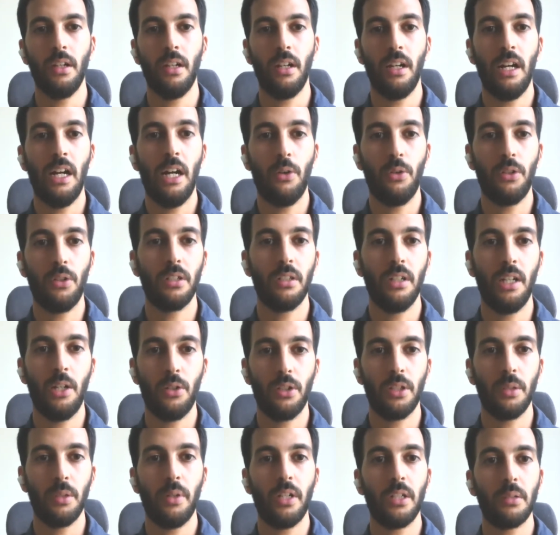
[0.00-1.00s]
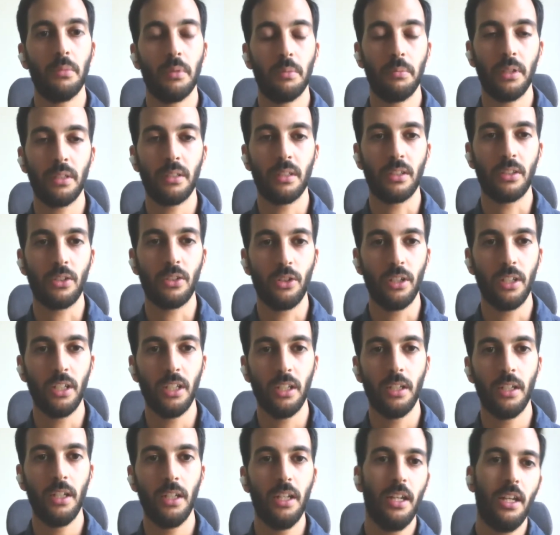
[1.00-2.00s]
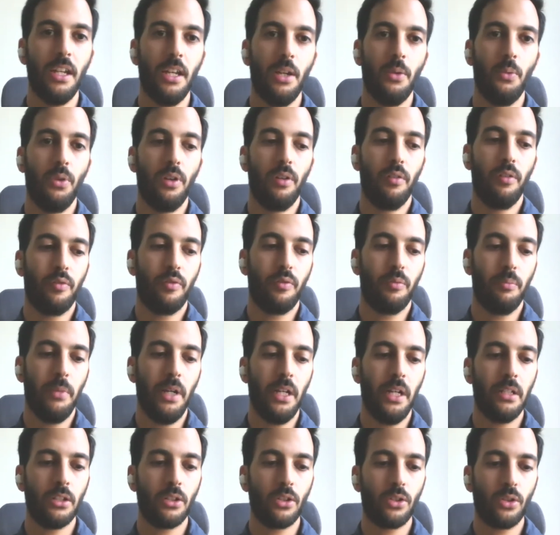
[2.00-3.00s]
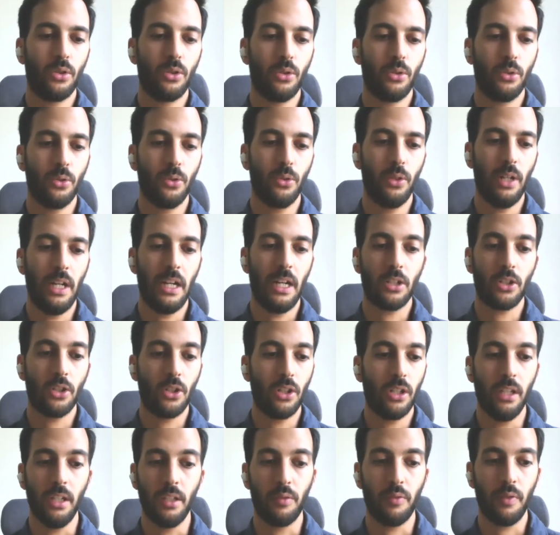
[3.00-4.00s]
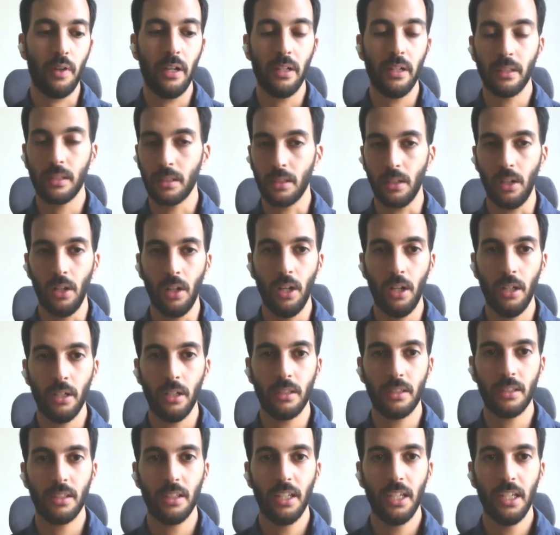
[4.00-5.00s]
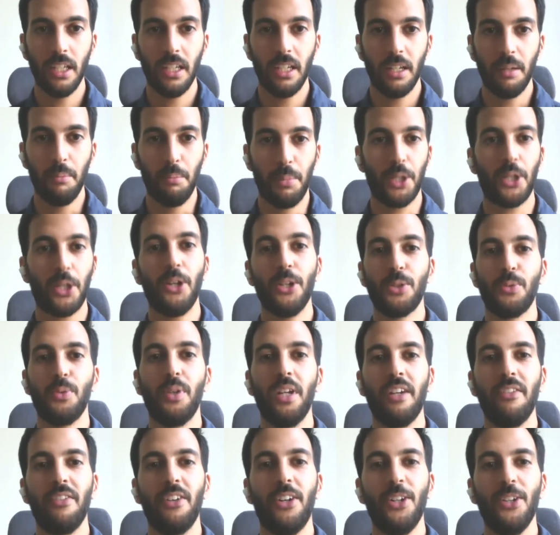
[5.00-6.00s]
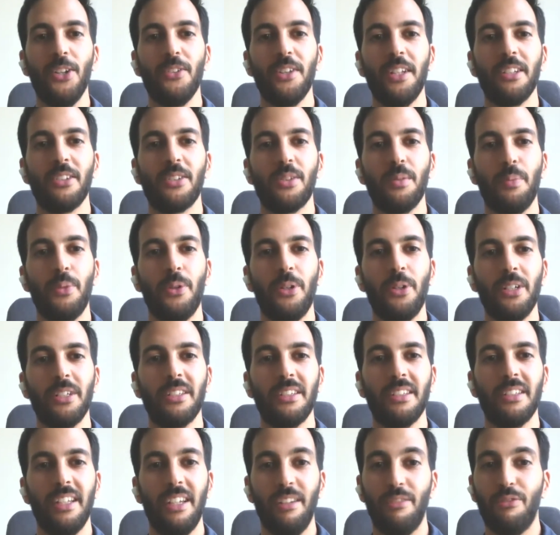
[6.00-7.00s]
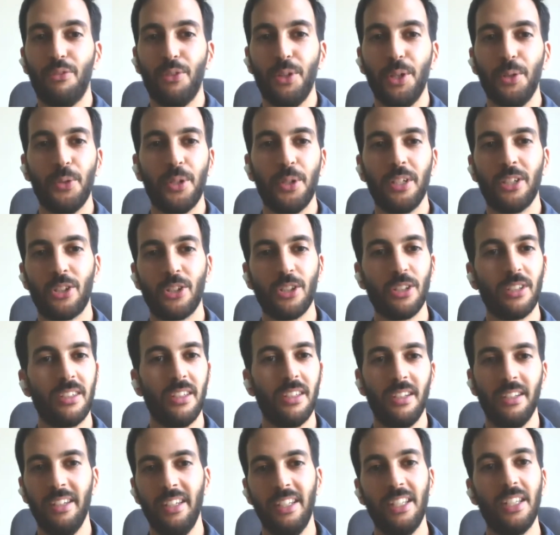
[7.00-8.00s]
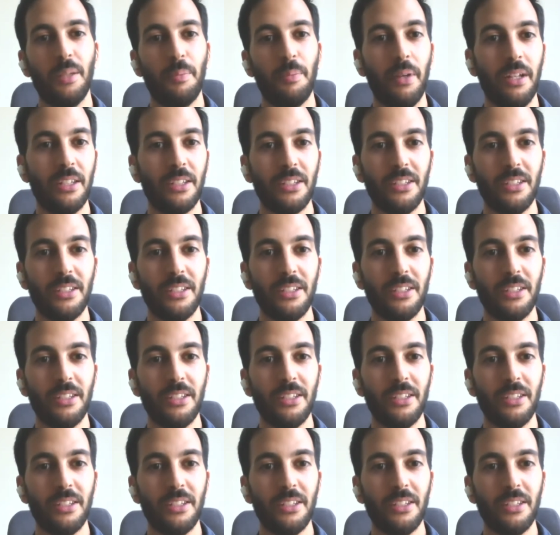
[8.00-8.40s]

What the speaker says: our department, Besix 3D. We've managed to actually advance a lot because we have all of that support. If we were just an independent